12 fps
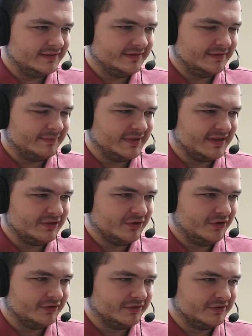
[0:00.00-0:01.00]
It's been
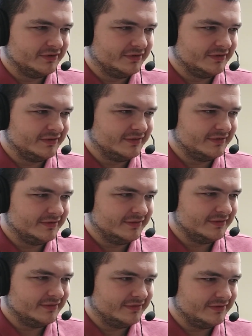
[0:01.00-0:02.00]
gone
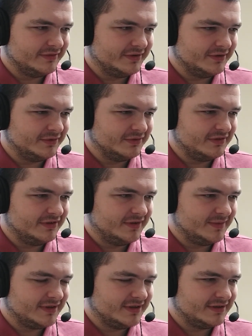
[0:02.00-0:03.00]
a long
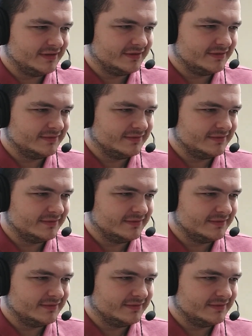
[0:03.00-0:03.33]
time again.